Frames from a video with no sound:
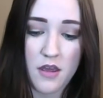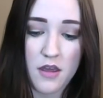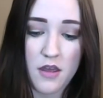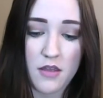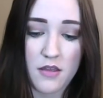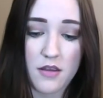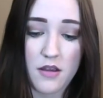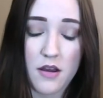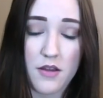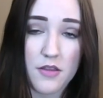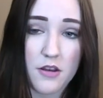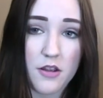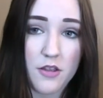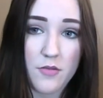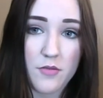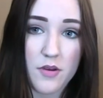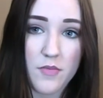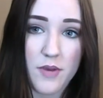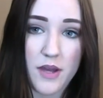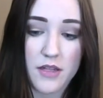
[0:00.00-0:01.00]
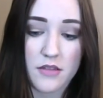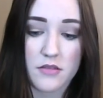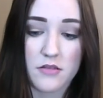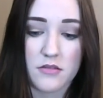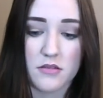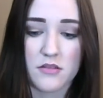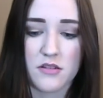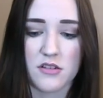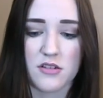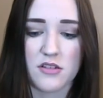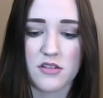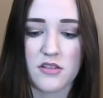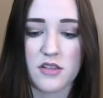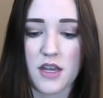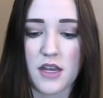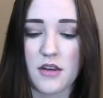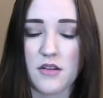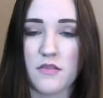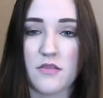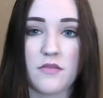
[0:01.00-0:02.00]
the other 3 pencils are just
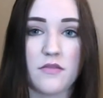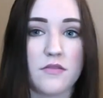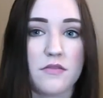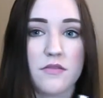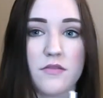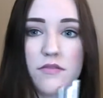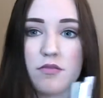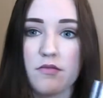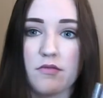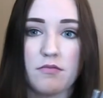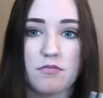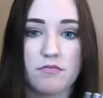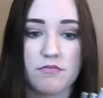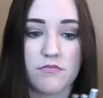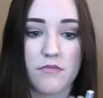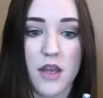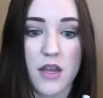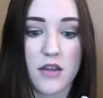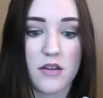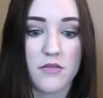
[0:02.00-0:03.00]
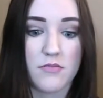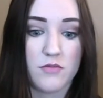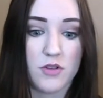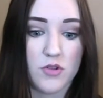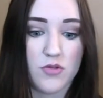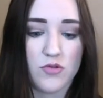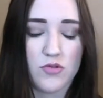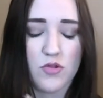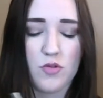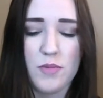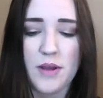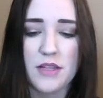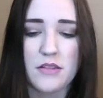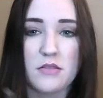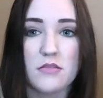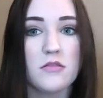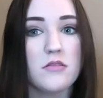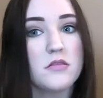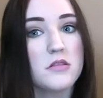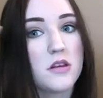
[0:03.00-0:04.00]
kind of my usual
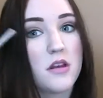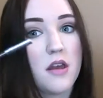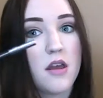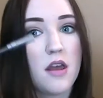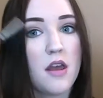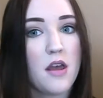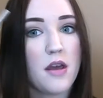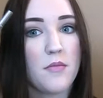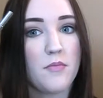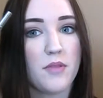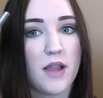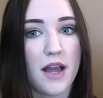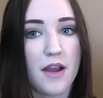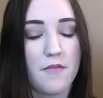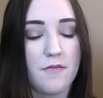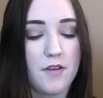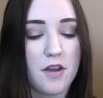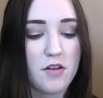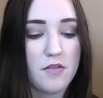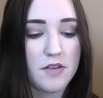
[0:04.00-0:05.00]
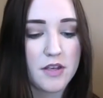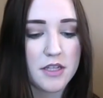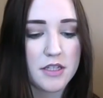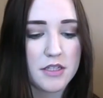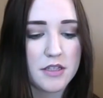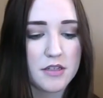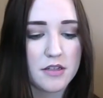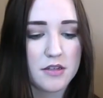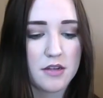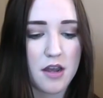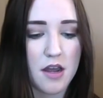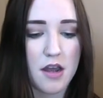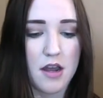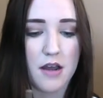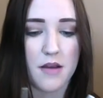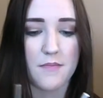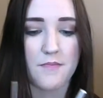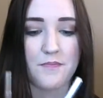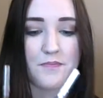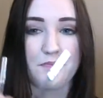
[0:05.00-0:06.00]
pencils: Black Velvet,
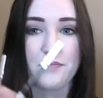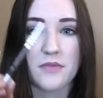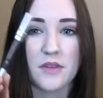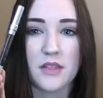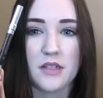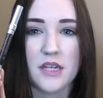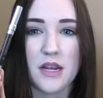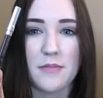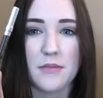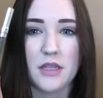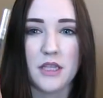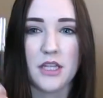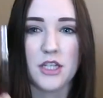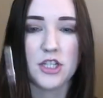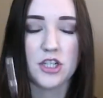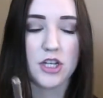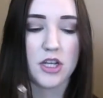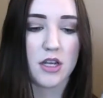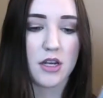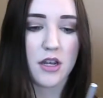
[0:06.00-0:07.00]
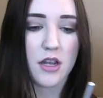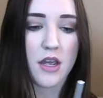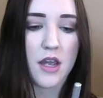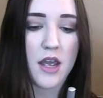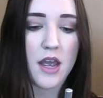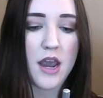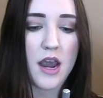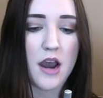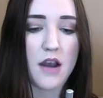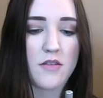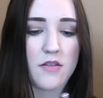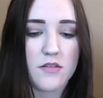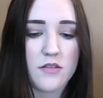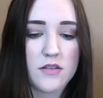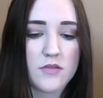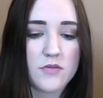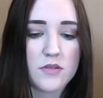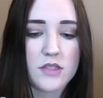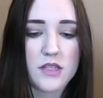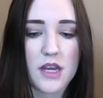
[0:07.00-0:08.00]
Demolition, and then
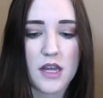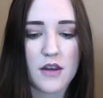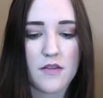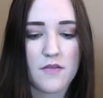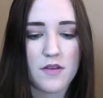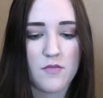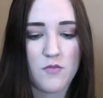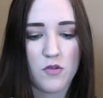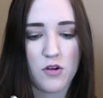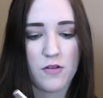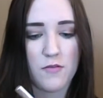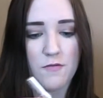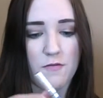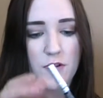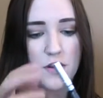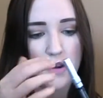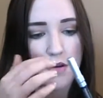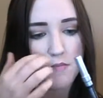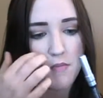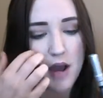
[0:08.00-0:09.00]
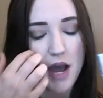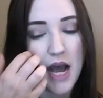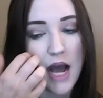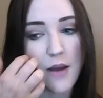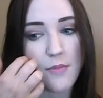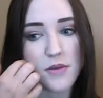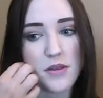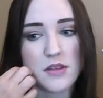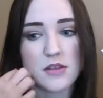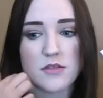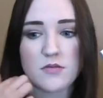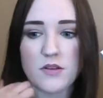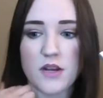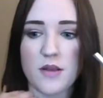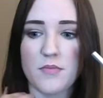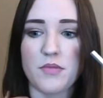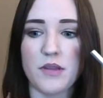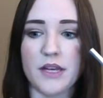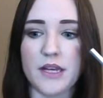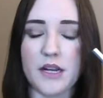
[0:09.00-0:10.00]
this one's kind of a more fun pop. This one I
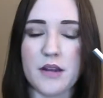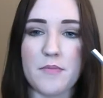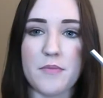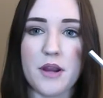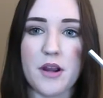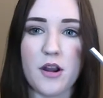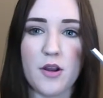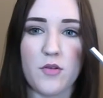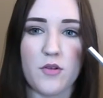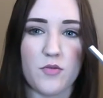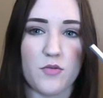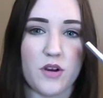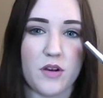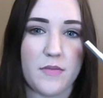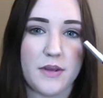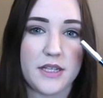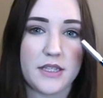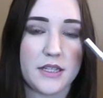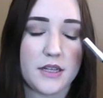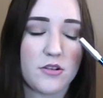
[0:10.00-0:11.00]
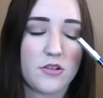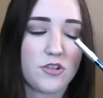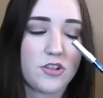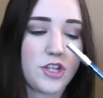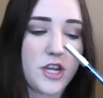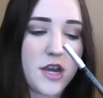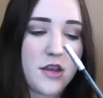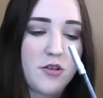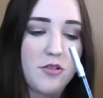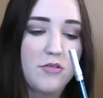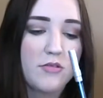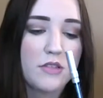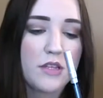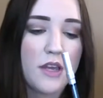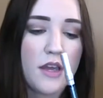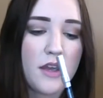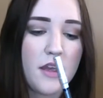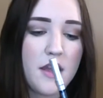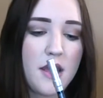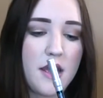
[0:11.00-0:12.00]
plan on pairing with one of my single shadows.
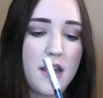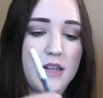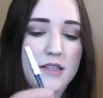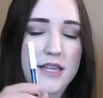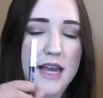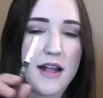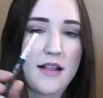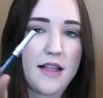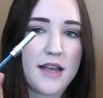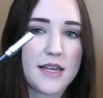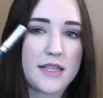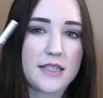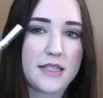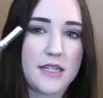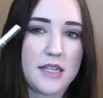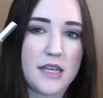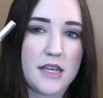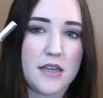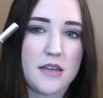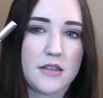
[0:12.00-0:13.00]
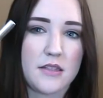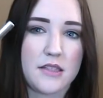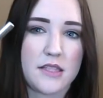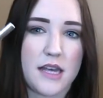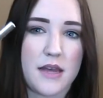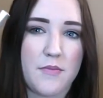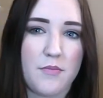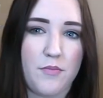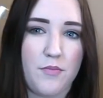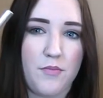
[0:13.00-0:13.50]
It's LSD, it's that